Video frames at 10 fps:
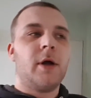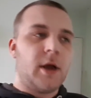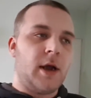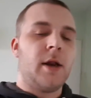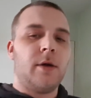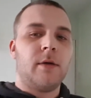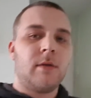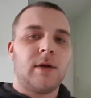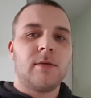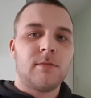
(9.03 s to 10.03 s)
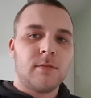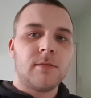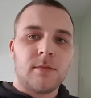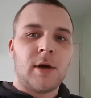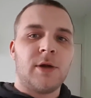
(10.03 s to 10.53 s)
and
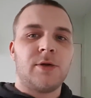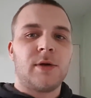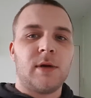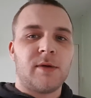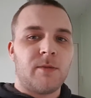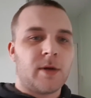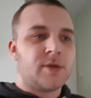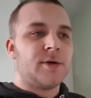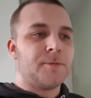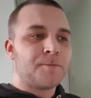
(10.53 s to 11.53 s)
I used to live in Boston.